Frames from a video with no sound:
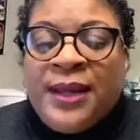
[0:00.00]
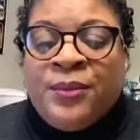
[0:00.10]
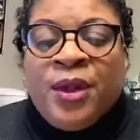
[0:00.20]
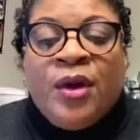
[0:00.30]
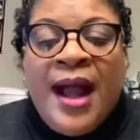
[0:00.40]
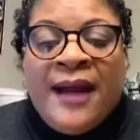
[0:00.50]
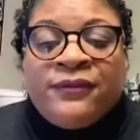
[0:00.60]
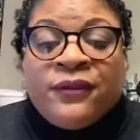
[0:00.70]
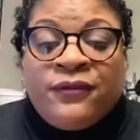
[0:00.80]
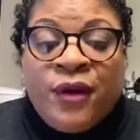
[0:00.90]
We're going to have
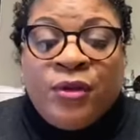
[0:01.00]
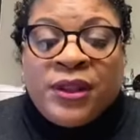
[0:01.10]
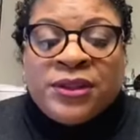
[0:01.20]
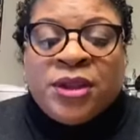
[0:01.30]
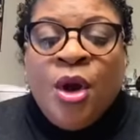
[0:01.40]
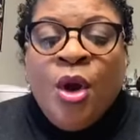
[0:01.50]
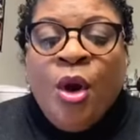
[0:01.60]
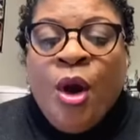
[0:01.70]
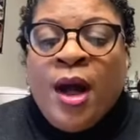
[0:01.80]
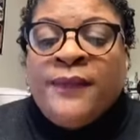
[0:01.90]
to focus
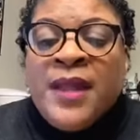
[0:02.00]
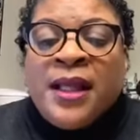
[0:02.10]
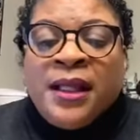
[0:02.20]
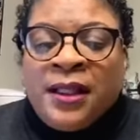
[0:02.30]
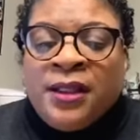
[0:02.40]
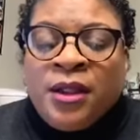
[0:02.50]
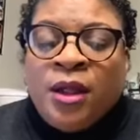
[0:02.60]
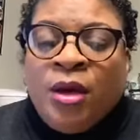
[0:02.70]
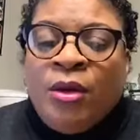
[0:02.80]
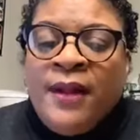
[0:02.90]
on you
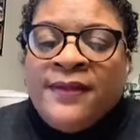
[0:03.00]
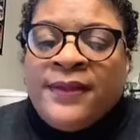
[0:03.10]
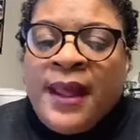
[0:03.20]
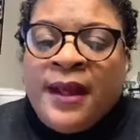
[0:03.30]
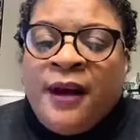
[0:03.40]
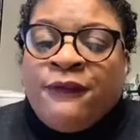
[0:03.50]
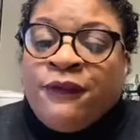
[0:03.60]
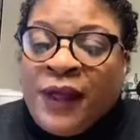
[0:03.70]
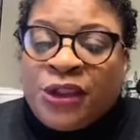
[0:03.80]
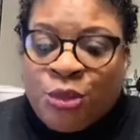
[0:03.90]
know, a
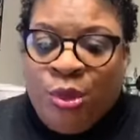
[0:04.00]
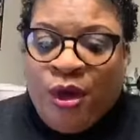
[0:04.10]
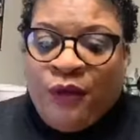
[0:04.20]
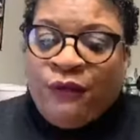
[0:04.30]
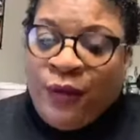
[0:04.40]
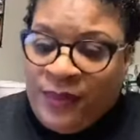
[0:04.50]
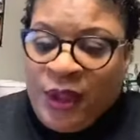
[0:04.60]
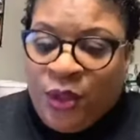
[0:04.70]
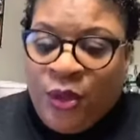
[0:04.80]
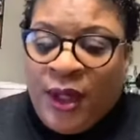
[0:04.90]
fresh word from the
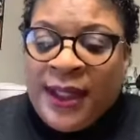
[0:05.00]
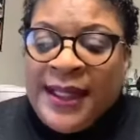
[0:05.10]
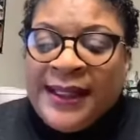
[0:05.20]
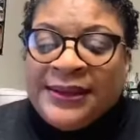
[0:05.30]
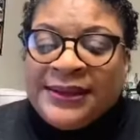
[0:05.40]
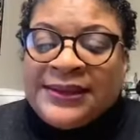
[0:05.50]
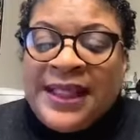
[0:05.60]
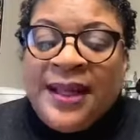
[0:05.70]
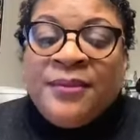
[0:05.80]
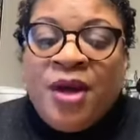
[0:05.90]
Lord. He's the
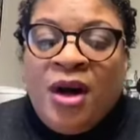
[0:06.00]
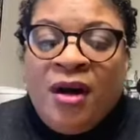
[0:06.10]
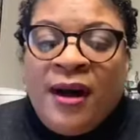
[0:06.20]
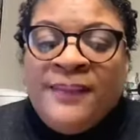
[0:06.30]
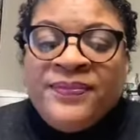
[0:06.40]
same God.